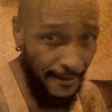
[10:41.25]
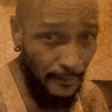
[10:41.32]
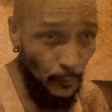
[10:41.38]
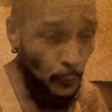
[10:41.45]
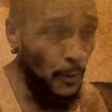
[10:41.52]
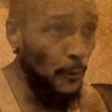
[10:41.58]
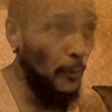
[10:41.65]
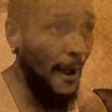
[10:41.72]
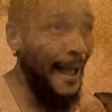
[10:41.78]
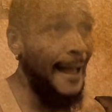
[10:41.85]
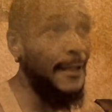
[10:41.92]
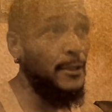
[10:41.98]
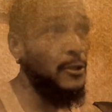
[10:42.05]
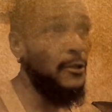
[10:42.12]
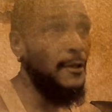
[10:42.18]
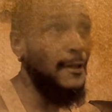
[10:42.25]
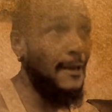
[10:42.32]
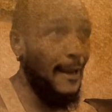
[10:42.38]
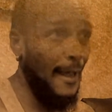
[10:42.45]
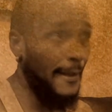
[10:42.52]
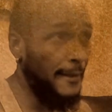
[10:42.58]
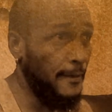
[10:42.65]
We were actually
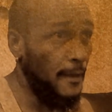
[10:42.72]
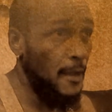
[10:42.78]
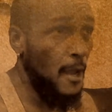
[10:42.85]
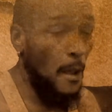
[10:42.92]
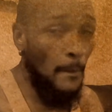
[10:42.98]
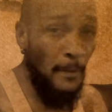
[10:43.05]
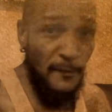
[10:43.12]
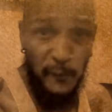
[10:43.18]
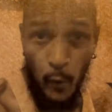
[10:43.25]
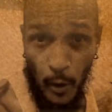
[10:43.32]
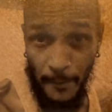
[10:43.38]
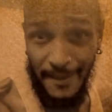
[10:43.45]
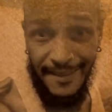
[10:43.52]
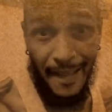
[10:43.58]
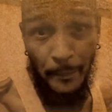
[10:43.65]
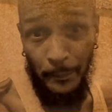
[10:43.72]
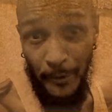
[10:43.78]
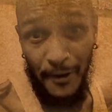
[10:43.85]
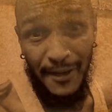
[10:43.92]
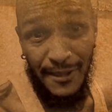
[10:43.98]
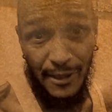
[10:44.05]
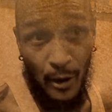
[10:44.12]
like performing. They put
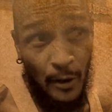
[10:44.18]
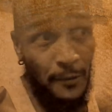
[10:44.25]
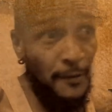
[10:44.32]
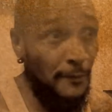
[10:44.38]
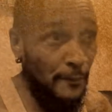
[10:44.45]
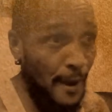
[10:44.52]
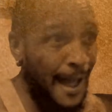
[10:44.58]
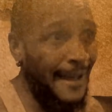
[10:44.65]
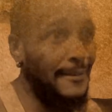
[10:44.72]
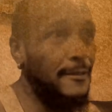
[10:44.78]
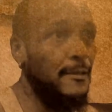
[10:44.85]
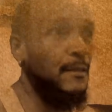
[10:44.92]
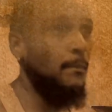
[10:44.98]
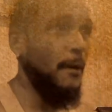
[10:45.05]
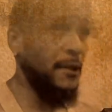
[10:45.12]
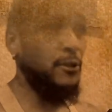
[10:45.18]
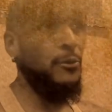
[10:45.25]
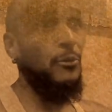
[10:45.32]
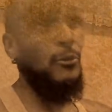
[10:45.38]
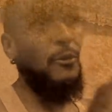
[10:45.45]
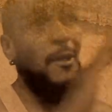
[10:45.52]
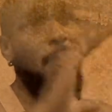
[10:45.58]
us on the flyer,
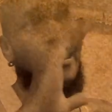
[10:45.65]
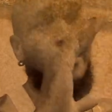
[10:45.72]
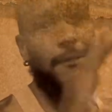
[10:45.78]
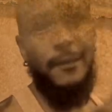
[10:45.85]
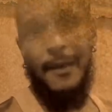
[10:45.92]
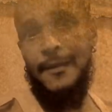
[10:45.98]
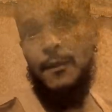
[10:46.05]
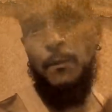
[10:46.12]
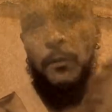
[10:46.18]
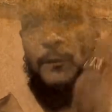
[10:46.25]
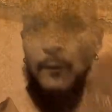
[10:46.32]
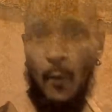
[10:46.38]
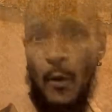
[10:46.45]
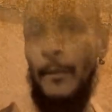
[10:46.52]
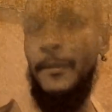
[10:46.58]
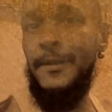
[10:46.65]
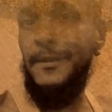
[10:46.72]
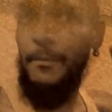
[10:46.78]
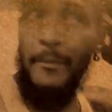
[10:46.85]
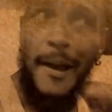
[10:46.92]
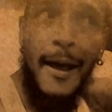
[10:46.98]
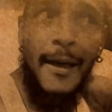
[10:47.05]
special guest performance
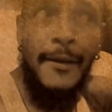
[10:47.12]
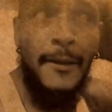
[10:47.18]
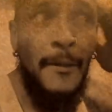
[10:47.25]
by,